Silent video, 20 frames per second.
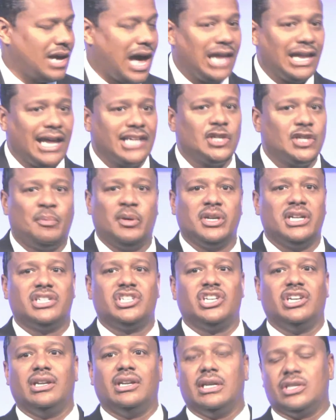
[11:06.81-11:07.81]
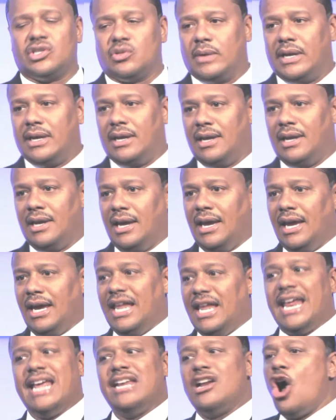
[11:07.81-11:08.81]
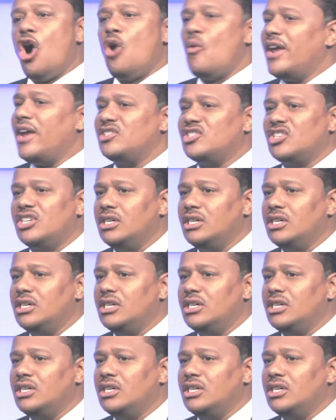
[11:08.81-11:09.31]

I like to put it to you this way. It ain't always